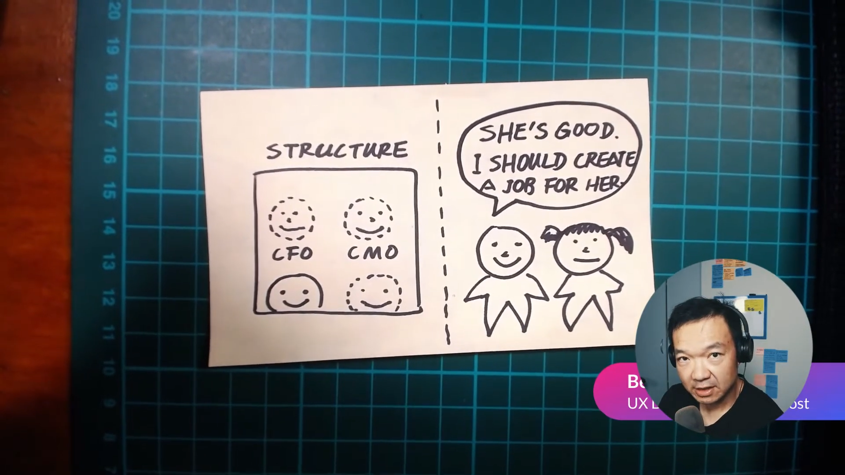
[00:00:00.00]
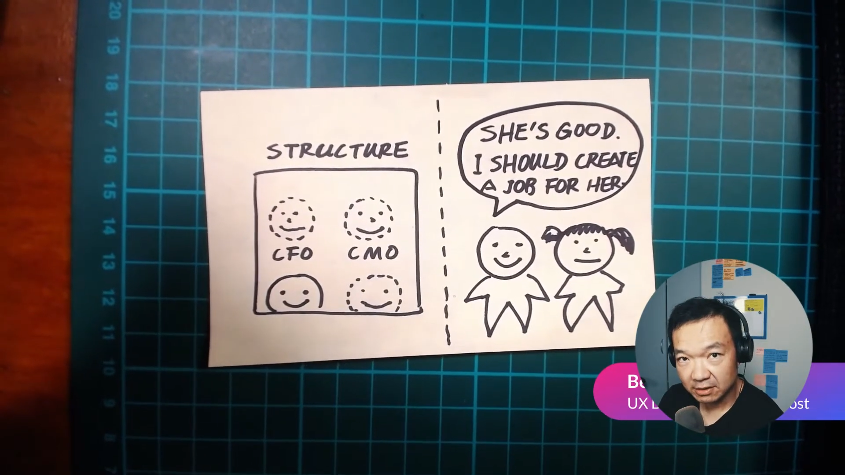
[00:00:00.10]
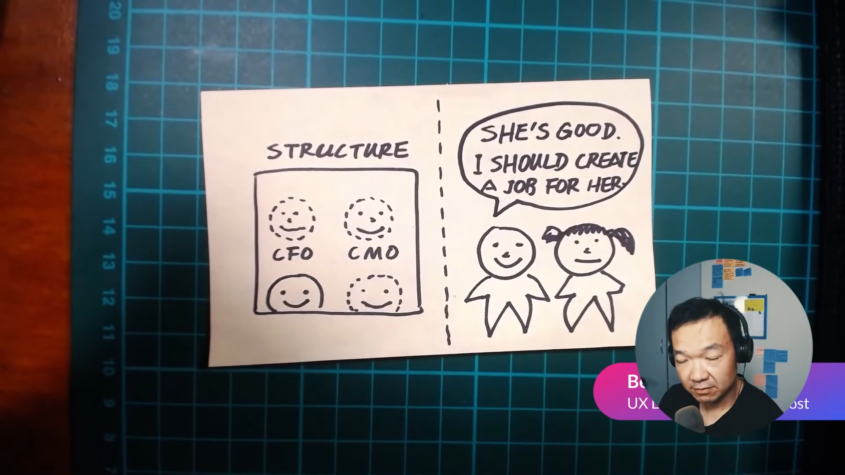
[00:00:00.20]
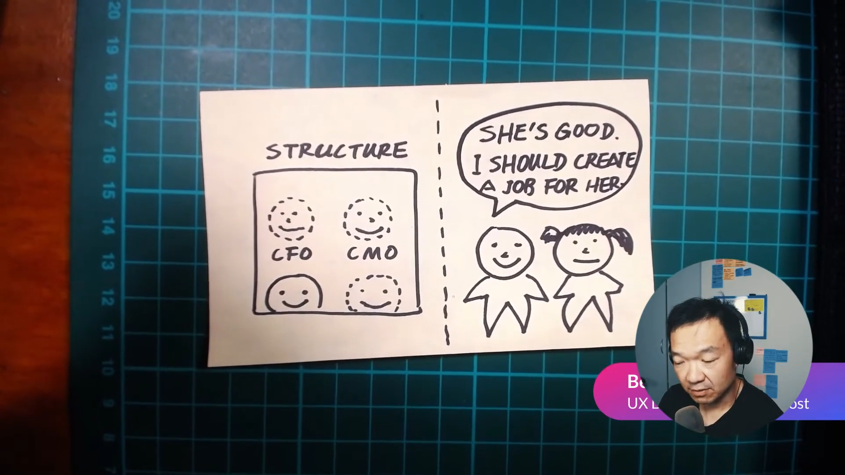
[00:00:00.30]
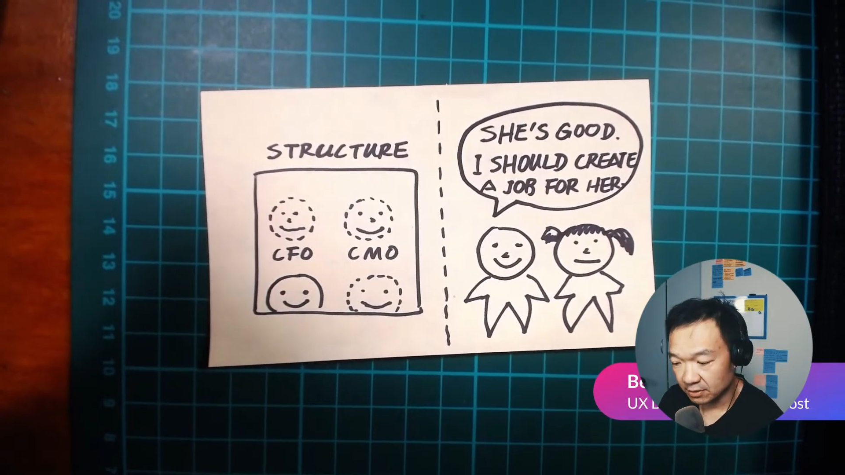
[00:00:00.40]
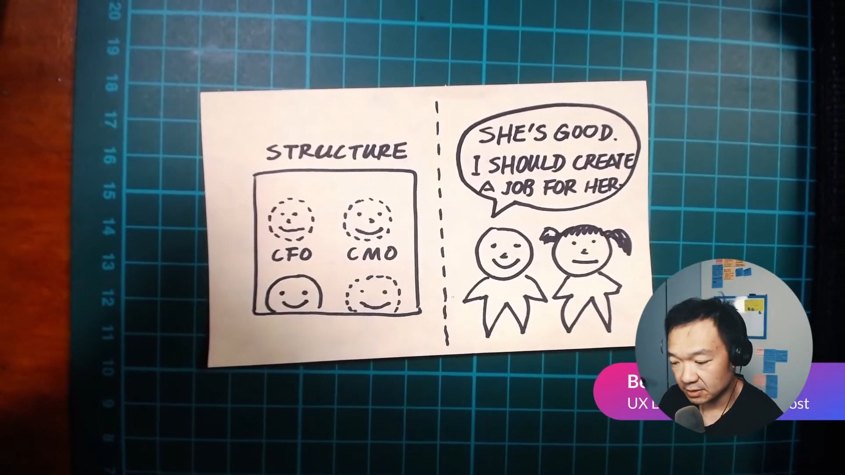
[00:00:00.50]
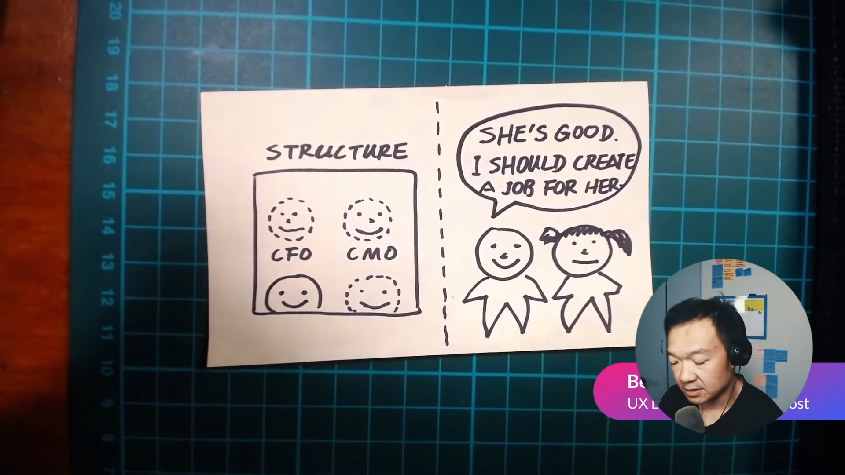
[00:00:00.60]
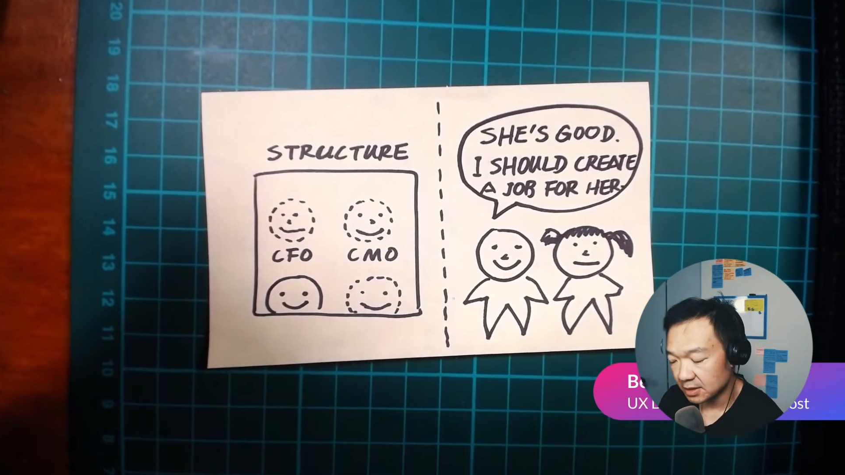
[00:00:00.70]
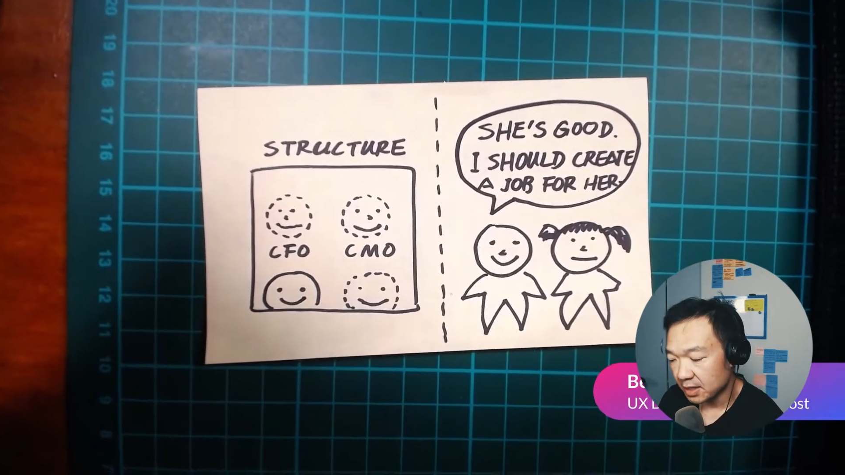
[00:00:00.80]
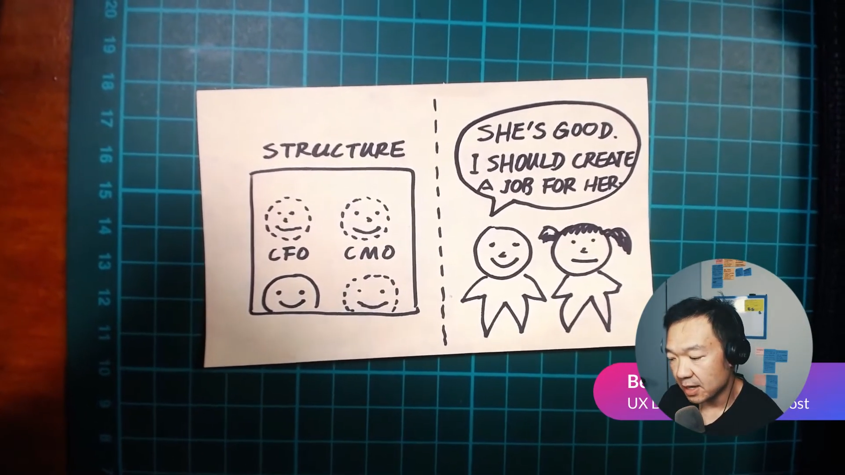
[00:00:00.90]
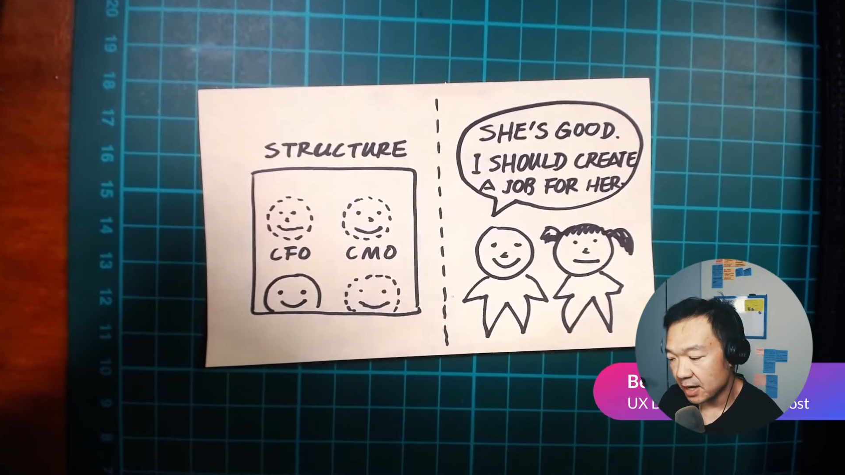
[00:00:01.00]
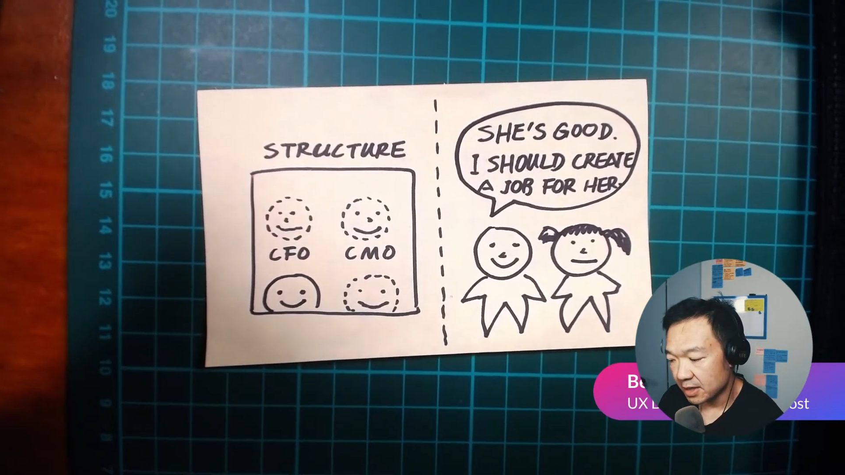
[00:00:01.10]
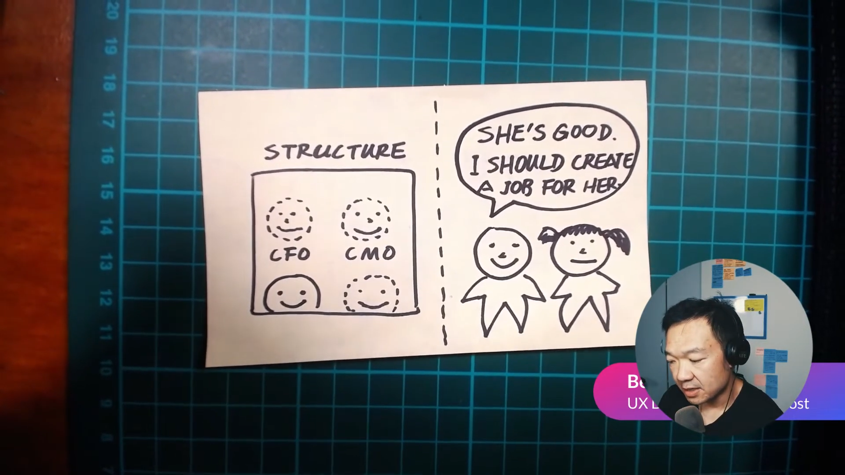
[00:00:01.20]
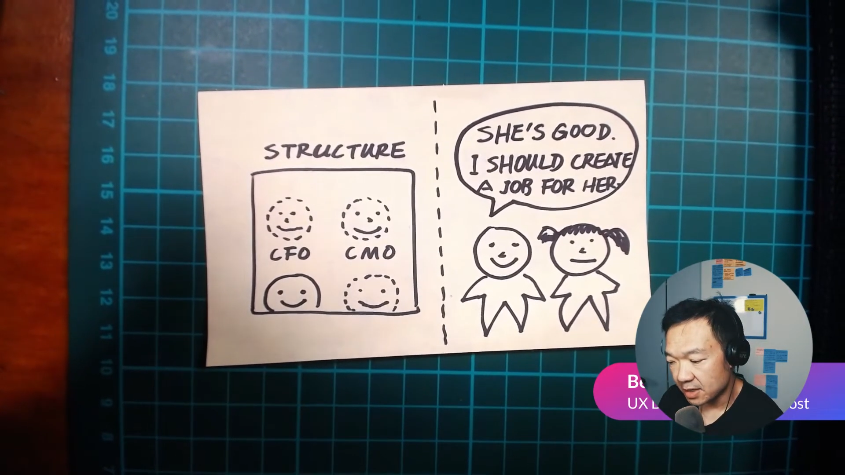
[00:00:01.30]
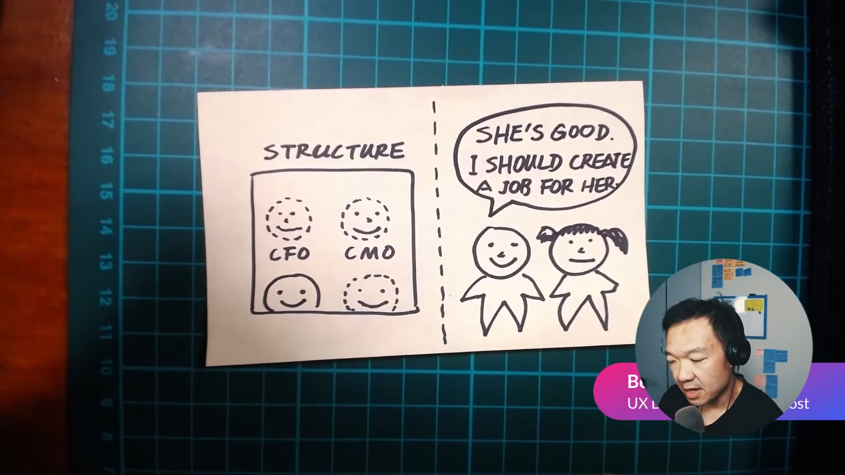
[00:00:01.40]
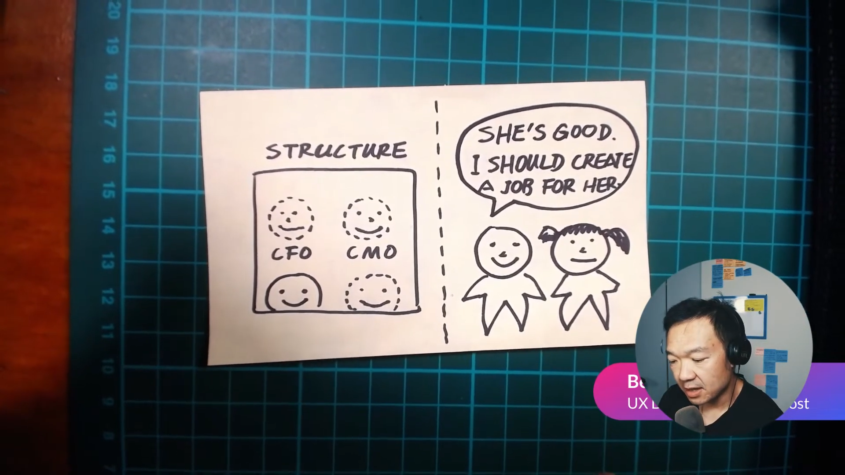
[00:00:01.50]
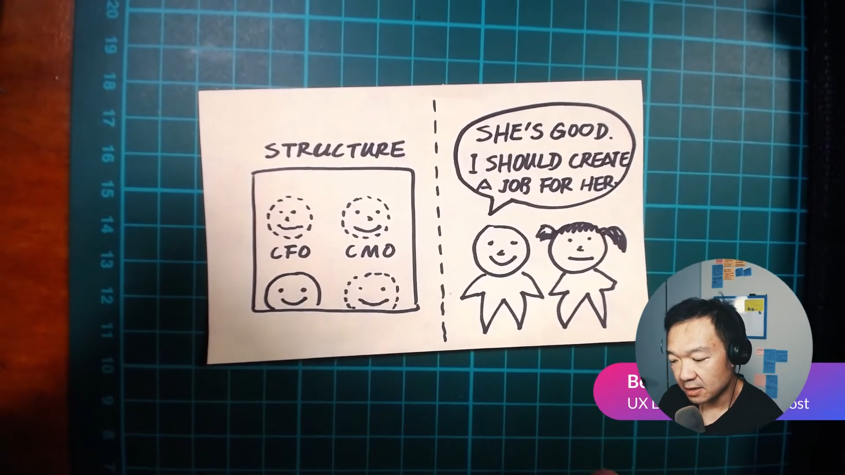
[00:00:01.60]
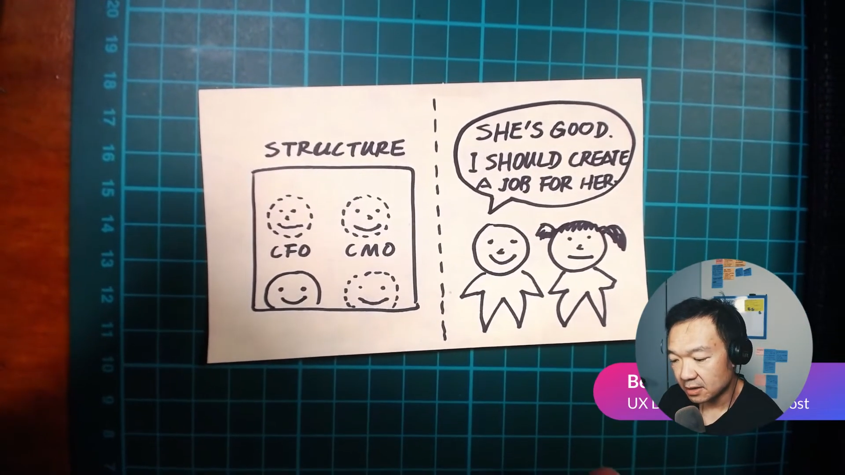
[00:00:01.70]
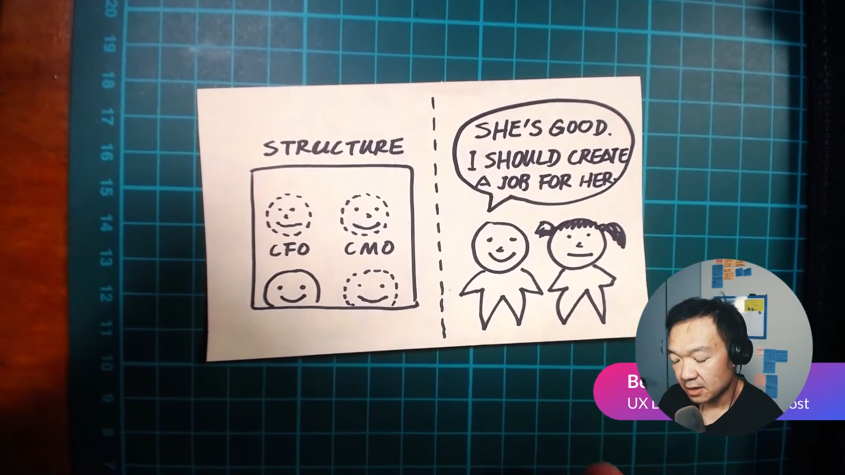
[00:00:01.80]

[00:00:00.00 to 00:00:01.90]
at first, and then